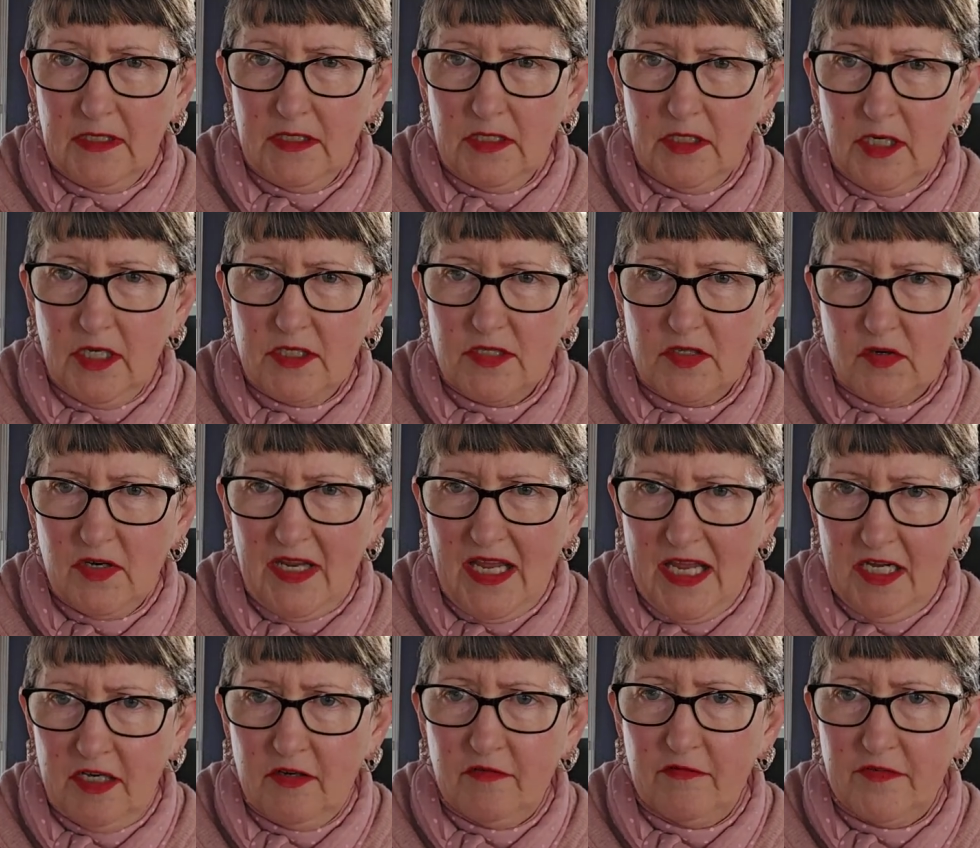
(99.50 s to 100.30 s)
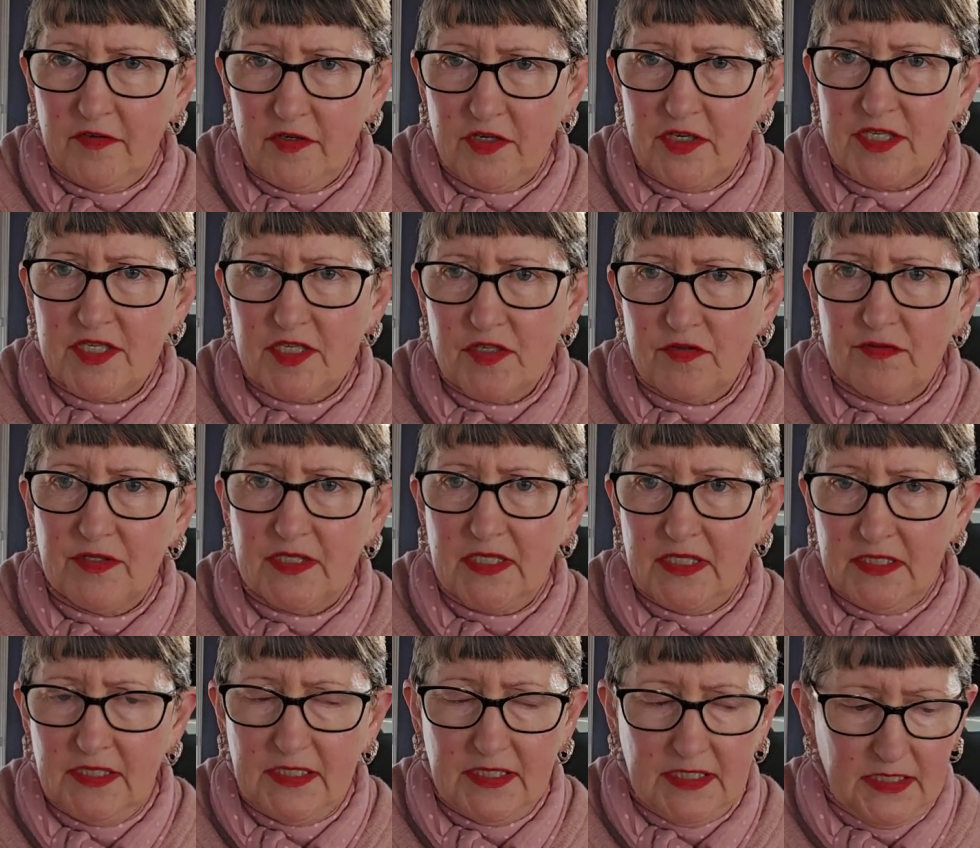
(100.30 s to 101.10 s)
you know sort of
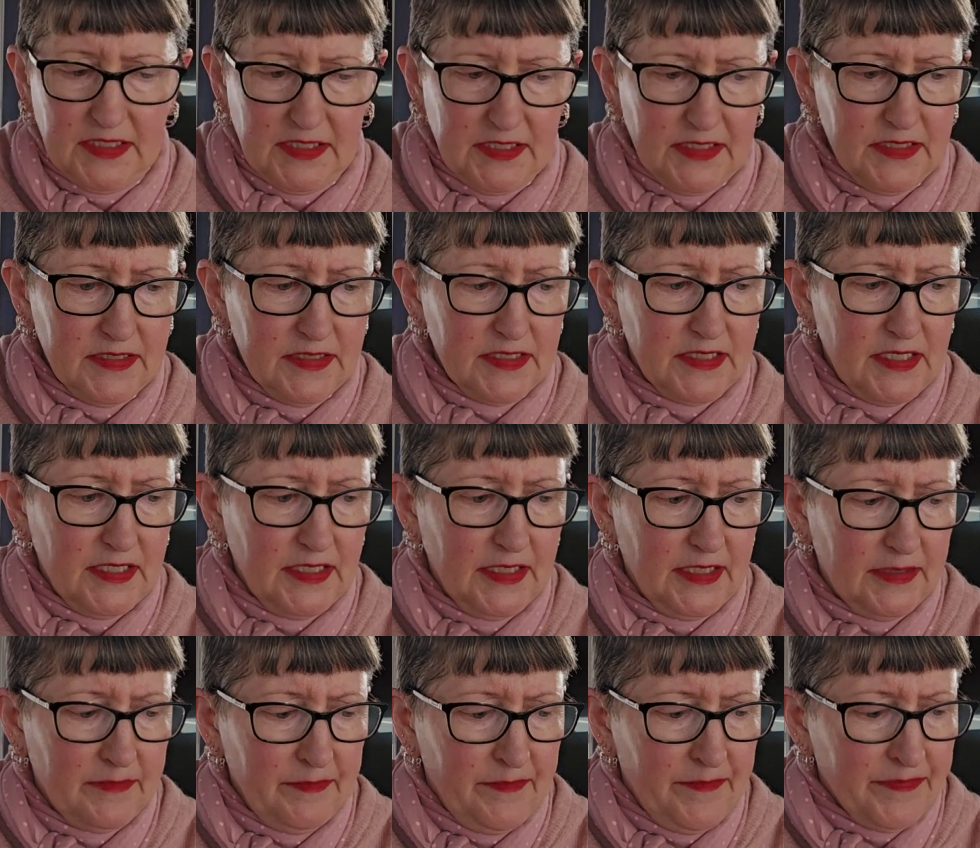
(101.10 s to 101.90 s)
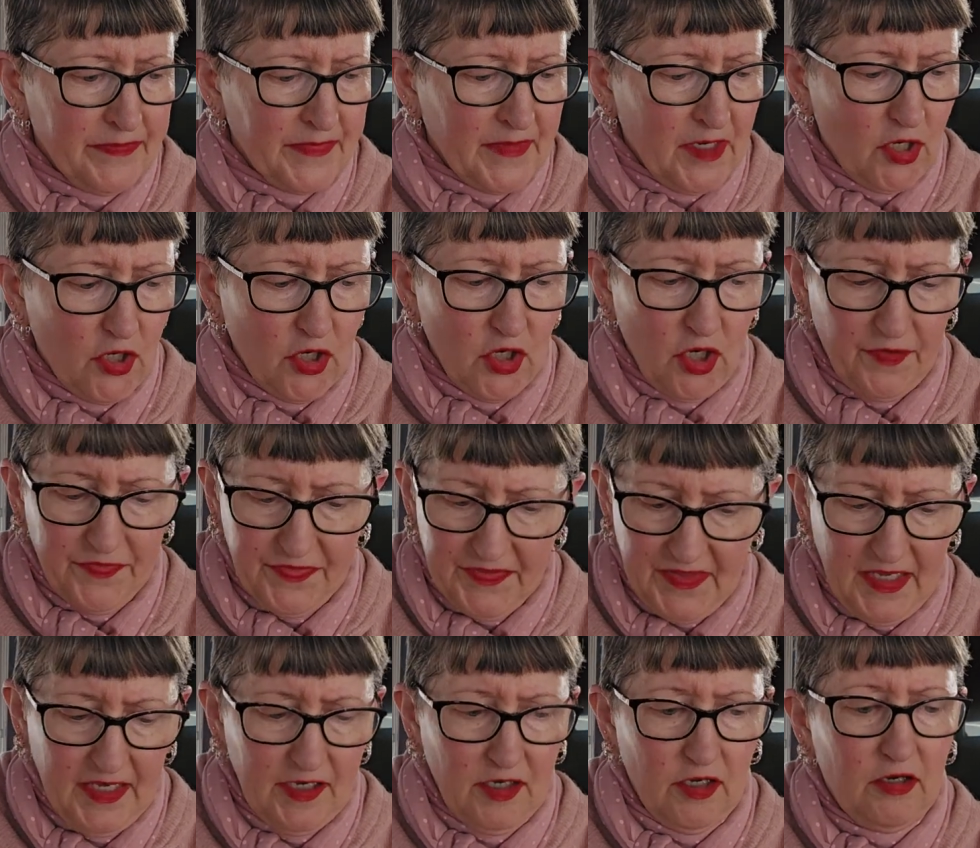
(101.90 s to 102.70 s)
anniversary things
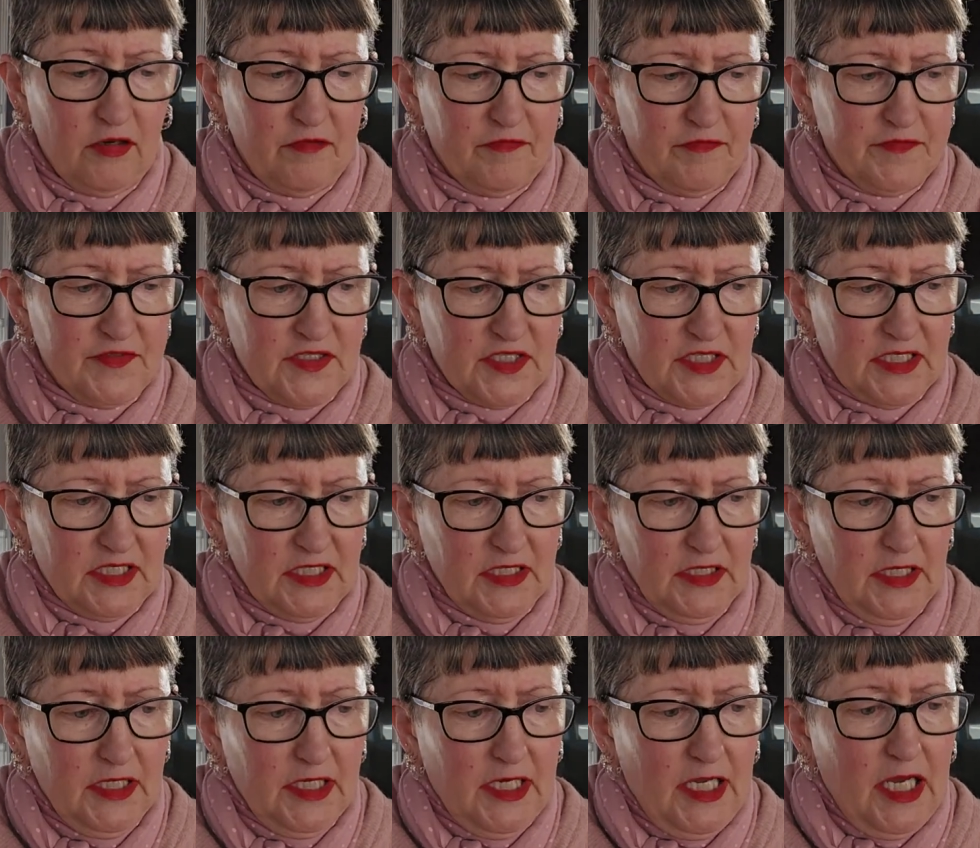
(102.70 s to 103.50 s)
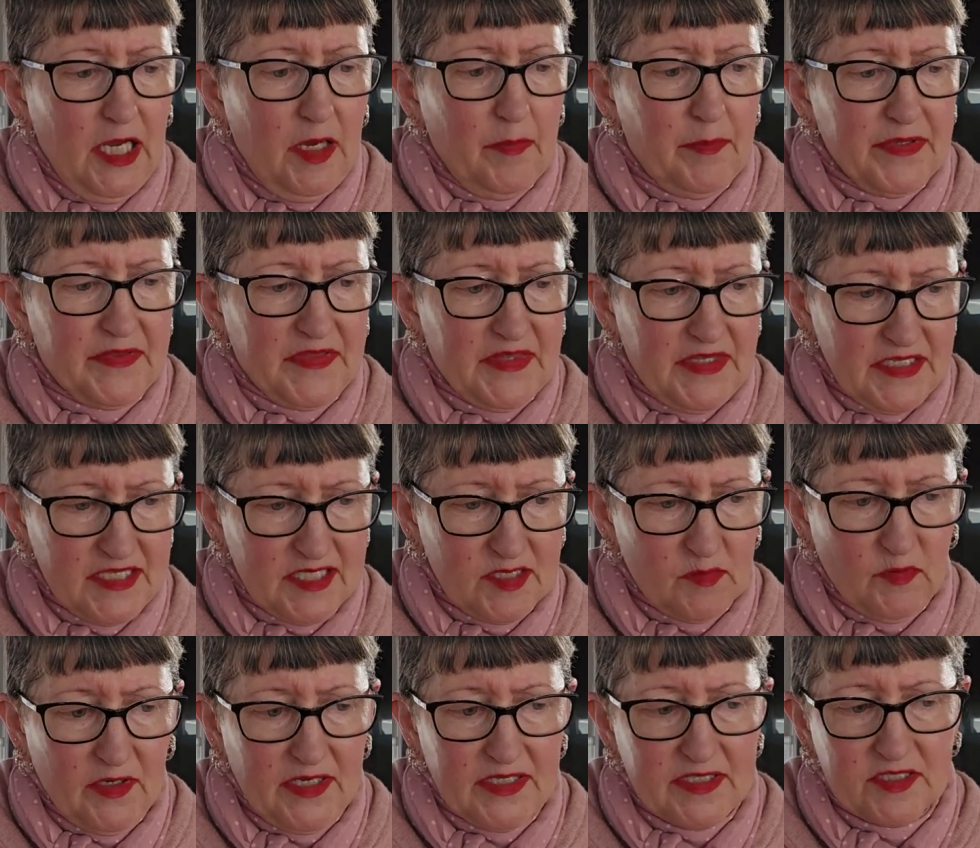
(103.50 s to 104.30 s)
not that often but
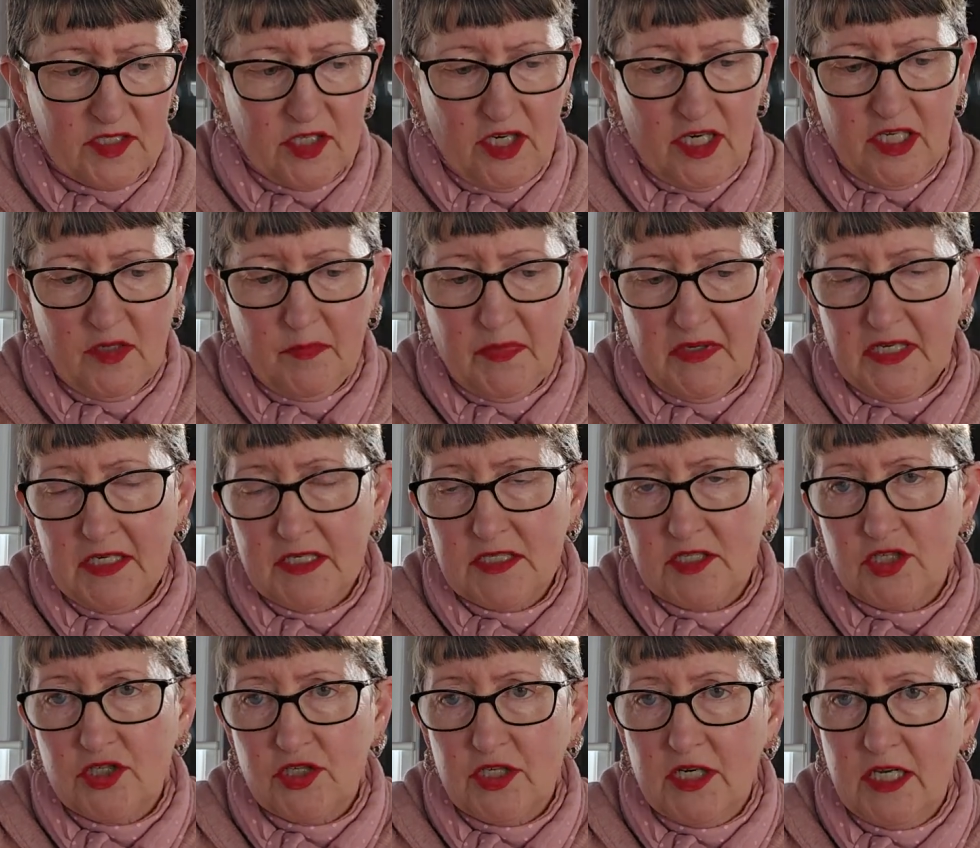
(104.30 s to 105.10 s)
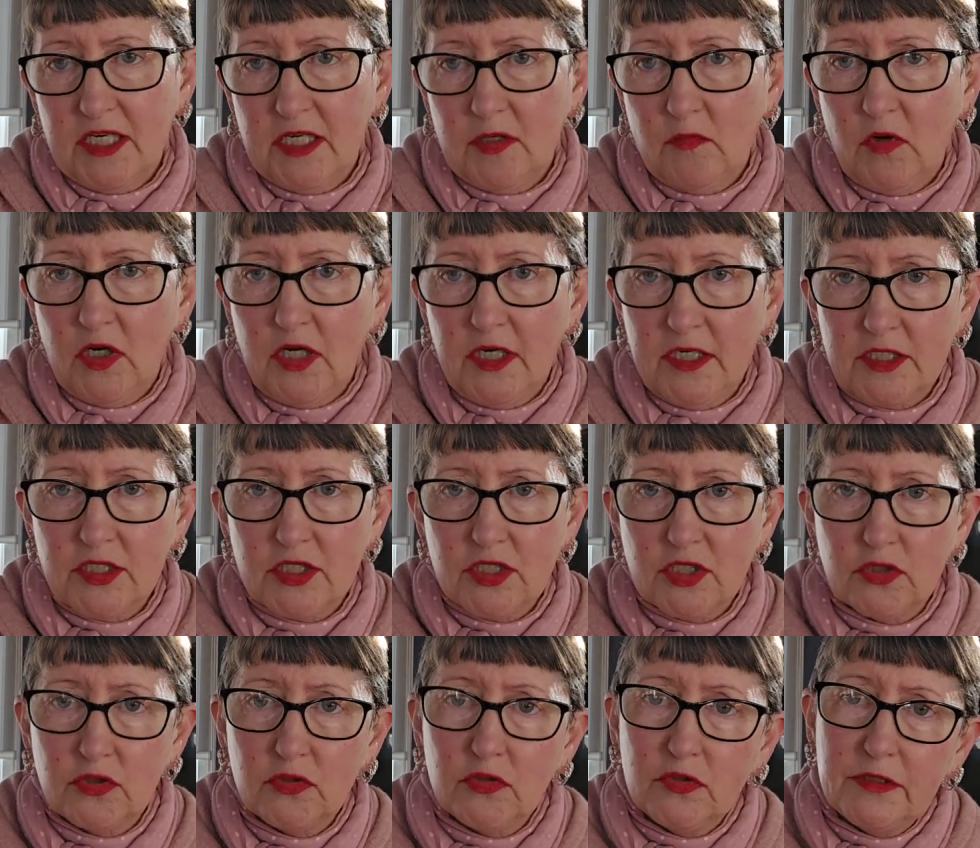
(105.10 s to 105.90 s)
this one's going to be an Australian wide
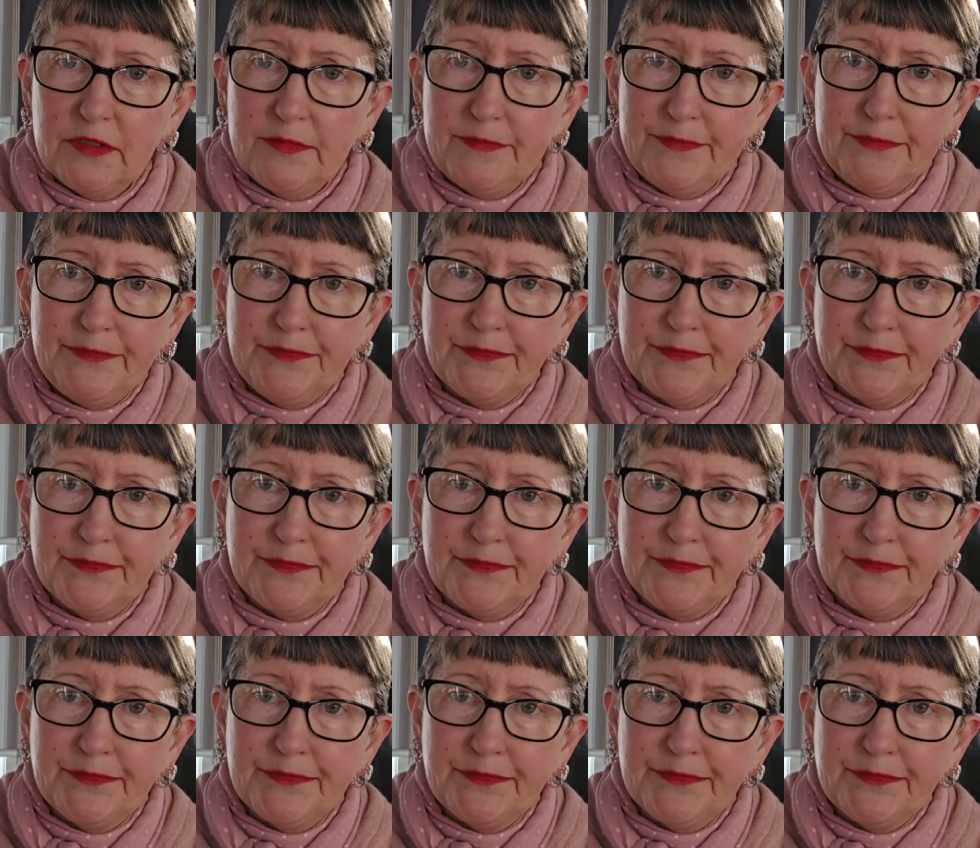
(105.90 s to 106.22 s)
tour